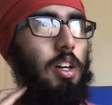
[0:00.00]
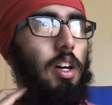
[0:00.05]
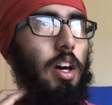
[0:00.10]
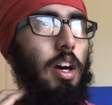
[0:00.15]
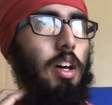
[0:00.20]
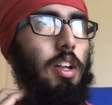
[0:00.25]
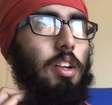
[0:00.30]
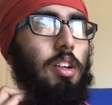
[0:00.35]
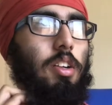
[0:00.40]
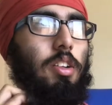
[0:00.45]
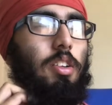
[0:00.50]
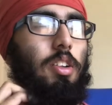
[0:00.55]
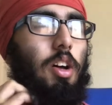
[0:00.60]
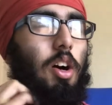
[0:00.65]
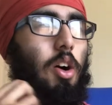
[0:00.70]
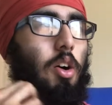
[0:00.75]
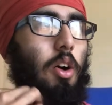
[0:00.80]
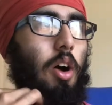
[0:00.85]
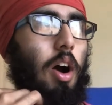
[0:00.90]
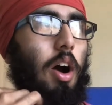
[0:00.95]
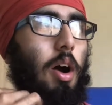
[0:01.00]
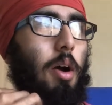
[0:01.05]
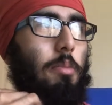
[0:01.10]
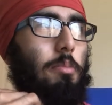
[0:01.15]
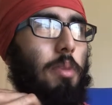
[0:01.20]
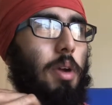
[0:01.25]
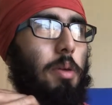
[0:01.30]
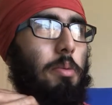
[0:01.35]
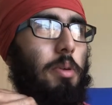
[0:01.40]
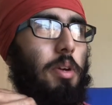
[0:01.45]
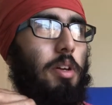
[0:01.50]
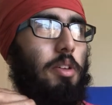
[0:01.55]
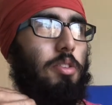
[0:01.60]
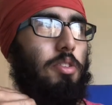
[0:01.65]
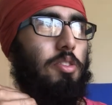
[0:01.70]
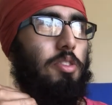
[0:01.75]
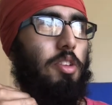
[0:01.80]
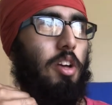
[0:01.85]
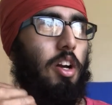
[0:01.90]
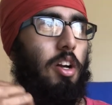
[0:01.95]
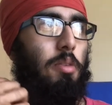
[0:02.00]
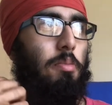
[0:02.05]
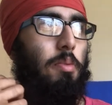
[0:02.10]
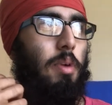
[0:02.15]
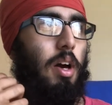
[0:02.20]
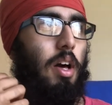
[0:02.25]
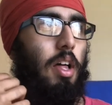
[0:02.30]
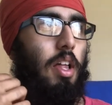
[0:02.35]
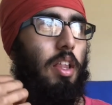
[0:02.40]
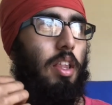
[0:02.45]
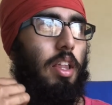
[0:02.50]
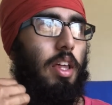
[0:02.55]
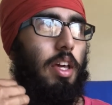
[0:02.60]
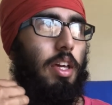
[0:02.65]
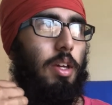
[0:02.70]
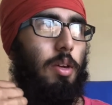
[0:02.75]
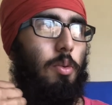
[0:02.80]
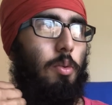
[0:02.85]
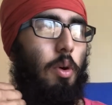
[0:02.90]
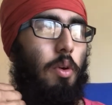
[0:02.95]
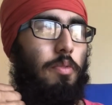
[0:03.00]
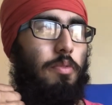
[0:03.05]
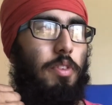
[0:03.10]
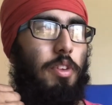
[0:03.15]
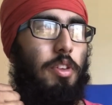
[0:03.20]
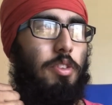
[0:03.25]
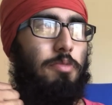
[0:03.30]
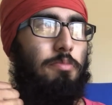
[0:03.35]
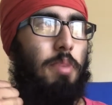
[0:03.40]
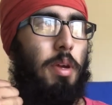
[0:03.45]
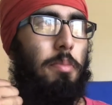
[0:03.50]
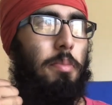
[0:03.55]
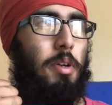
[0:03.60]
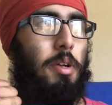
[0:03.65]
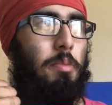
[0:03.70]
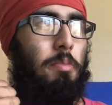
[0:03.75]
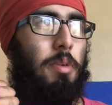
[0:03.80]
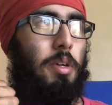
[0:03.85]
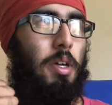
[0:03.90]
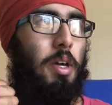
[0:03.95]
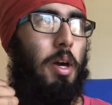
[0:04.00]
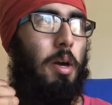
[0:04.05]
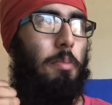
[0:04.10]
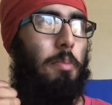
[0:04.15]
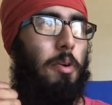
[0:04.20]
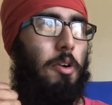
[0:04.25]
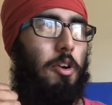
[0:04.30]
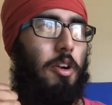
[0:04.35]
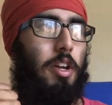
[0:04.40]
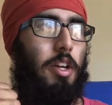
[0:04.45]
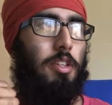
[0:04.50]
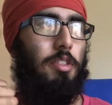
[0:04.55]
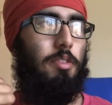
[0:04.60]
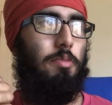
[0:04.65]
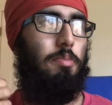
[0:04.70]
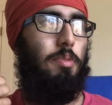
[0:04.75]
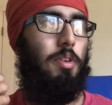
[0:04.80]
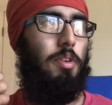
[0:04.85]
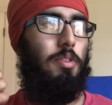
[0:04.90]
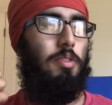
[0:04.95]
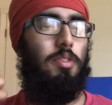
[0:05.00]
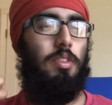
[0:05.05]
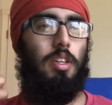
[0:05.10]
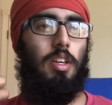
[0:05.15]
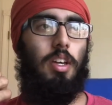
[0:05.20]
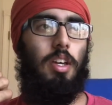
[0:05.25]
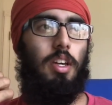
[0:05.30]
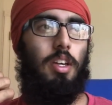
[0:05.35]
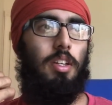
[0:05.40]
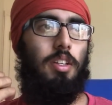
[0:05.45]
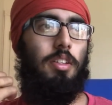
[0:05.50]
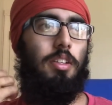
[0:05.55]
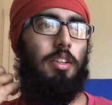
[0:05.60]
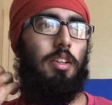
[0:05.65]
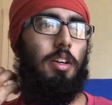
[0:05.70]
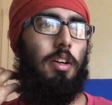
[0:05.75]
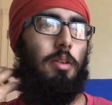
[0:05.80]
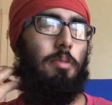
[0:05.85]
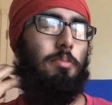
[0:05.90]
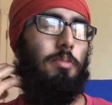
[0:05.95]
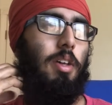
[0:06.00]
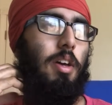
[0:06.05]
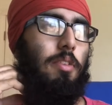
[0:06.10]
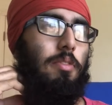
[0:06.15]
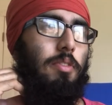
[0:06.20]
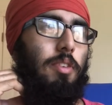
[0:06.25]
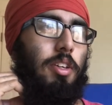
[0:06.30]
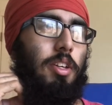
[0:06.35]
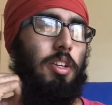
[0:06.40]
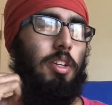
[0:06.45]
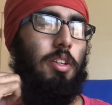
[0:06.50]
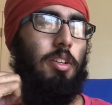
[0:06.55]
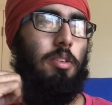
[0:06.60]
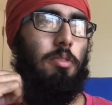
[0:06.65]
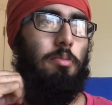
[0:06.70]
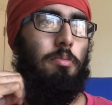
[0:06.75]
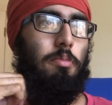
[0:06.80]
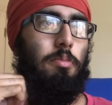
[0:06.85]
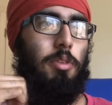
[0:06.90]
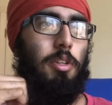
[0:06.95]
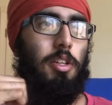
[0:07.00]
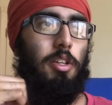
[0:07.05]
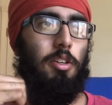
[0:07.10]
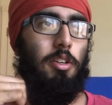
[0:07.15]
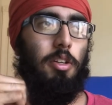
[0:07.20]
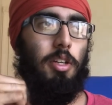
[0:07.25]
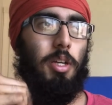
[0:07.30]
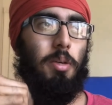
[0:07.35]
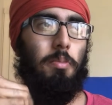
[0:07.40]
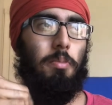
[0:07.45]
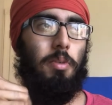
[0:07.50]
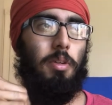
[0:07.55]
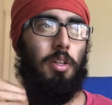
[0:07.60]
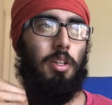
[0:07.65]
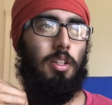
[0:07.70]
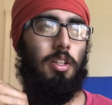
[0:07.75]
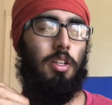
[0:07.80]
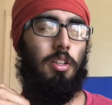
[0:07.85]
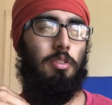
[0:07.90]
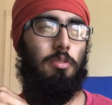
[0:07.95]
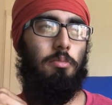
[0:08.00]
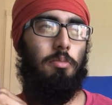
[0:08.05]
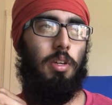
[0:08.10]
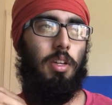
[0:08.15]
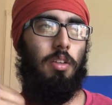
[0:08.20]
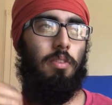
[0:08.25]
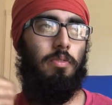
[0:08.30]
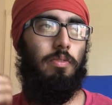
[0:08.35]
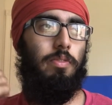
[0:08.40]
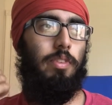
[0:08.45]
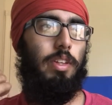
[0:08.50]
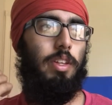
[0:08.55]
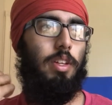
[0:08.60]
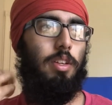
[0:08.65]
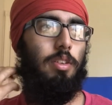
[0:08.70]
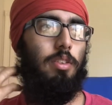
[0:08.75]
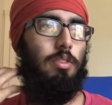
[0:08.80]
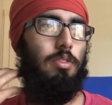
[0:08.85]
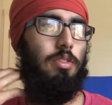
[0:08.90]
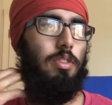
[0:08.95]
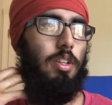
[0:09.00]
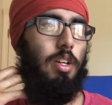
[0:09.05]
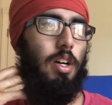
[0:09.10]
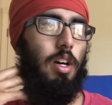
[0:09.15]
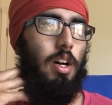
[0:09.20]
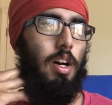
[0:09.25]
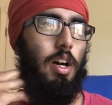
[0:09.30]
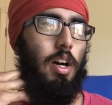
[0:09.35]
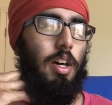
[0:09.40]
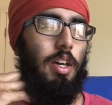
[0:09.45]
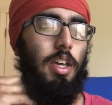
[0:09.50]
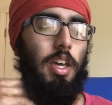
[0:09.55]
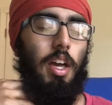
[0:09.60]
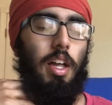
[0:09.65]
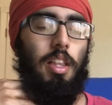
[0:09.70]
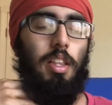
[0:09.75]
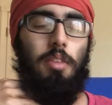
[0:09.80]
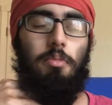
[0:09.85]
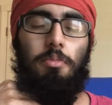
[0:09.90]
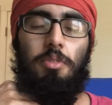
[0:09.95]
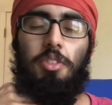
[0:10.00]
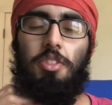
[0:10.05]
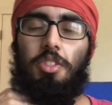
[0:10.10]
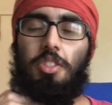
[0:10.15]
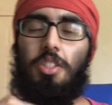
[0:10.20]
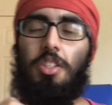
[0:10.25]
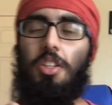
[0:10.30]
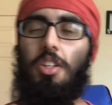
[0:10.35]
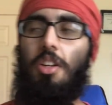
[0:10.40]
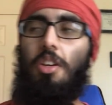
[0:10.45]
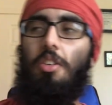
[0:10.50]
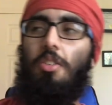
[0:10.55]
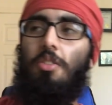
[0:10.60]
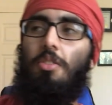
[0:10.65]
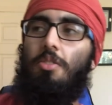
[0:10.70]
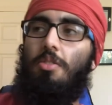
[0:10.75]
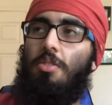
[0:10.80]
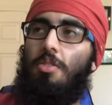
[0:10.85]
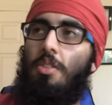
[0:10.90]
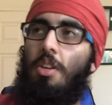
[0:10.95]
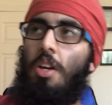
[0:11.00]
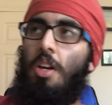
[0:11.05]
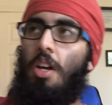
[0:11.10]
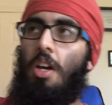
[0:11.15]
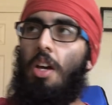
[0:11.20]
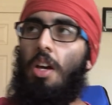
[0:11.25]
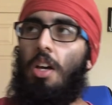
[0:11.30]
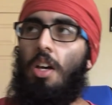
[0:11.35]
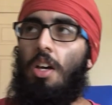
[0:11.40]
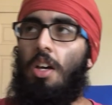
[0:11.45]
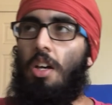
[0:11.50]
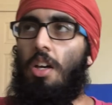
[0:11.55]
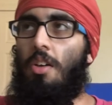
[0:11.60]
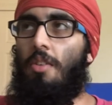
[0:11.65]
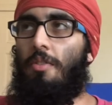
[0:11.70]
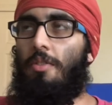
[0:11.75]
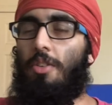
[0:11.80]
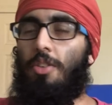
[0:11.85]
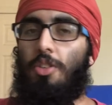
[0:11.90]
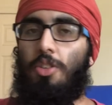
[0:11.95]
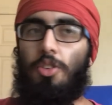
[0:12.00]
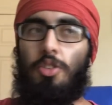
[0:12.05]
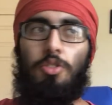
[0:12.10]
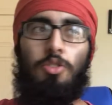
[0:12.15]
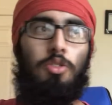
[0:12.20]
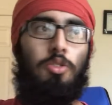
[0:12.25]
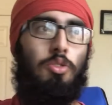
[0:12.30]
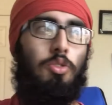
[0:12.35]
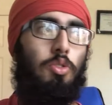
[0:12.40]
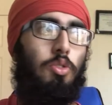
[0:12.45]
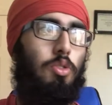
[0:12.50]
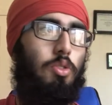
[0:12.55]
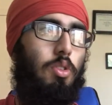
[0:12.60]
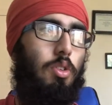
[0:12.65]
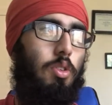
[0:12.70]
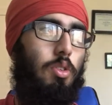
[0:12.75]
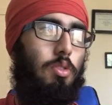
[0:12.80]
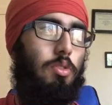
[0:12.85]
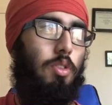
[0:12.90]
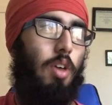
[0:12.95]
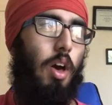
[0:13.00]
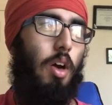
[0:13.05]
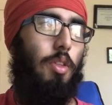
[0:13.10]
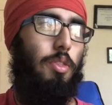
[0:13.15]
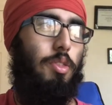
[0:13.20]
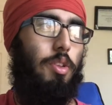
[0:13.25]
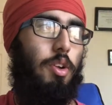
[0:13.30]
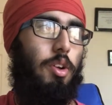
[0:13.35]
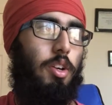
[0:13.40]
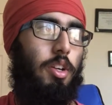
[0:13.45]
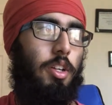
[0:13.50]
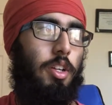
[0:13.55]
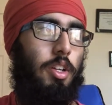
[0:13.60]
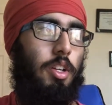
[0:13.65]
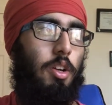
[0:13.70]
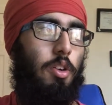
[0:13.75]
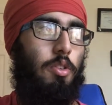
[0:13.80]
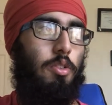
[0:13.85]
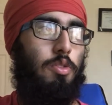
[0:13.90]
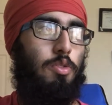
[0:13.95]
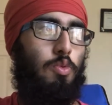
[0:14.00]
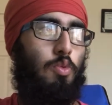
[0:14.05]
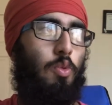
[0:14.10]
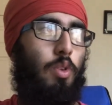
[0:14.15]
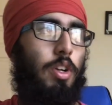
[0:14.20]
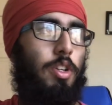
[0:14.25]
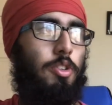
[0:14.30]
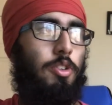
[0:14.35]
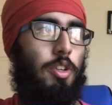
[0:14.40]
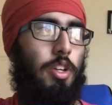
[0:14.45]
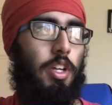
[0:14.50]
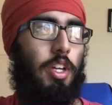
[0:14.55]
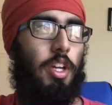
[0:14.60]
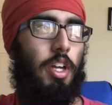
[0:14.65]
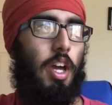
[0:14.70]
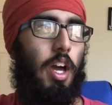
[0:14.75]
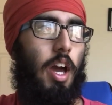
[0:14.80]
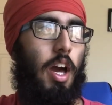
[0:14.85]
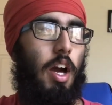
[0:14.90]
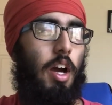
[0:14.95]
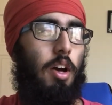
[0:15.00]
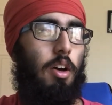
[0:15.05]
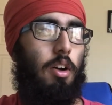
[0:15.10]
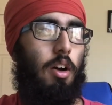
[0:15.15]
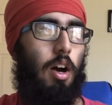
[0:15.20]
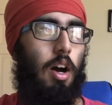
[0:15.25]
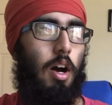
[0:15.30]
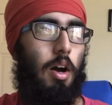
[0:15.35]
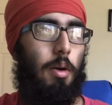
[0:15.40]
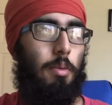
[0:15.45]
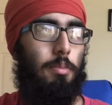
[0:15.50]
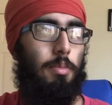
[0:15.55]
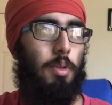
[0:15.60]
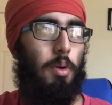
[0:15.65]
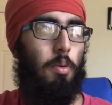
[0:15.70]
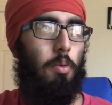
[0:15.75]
maybe I'll just talk about what videos may be coming up, or I suppose, and definitely gonna continue making videos. Let me just for those who's out there, who's wondering how the